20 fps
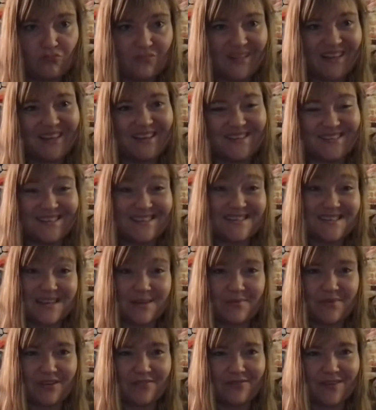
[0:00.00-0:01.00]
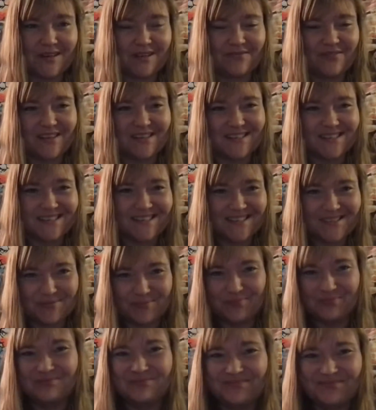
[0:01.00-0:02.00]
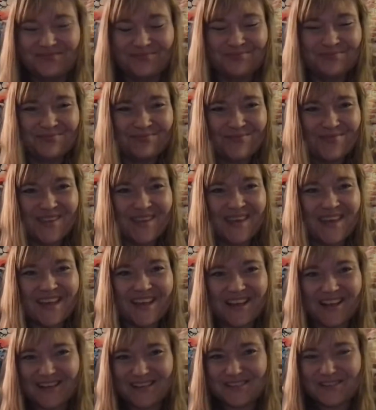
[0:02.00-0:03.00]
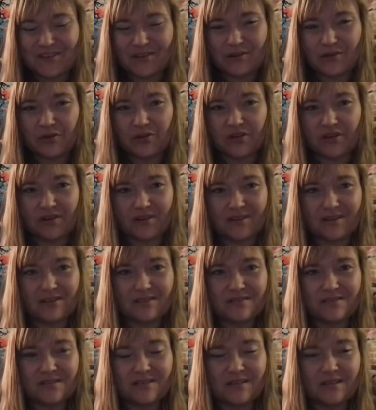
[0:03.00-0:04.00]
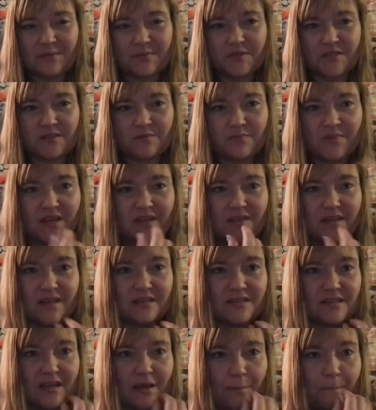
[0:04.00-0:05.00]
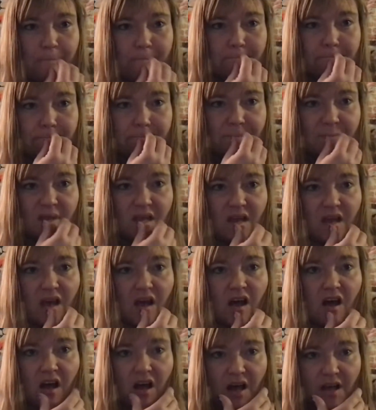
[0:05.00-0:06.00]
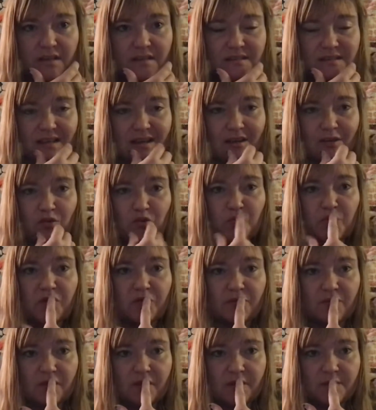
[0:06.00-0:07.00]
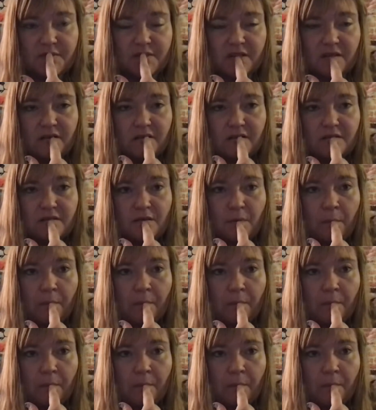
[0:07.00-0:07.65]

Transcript: And yes, I make funny faces. So you're going to close the lips and make that same ha sound, both lips closed.